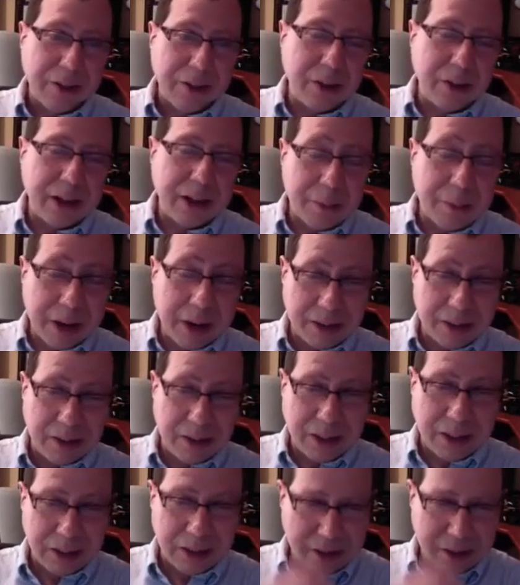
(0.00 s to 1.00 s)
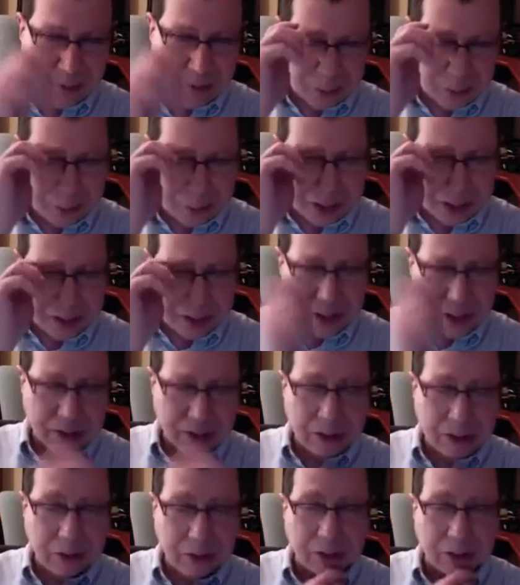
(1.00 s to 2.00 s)
So at MIT, for many
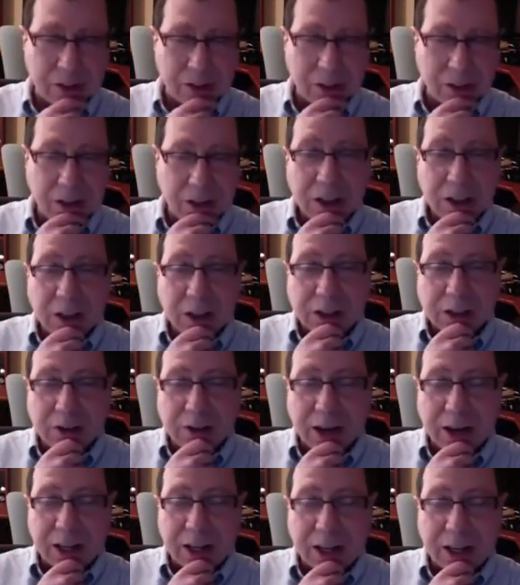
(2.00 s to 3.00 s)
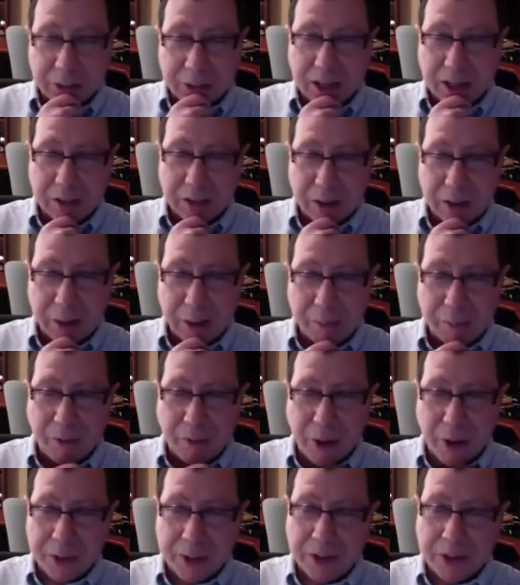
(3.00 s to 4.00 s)
years, I taught the graduate class in high
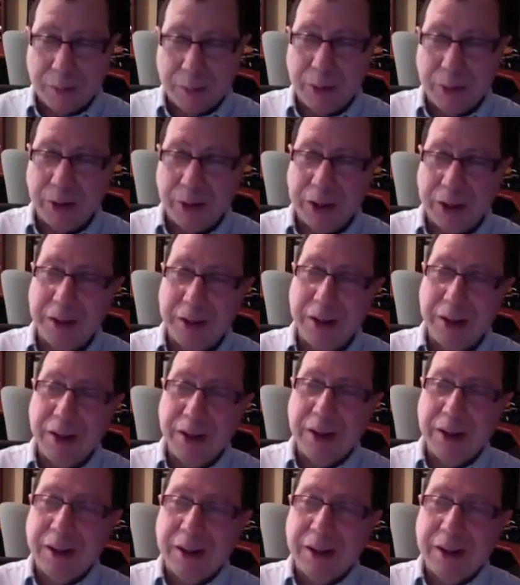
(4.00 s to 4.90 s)
performance computing.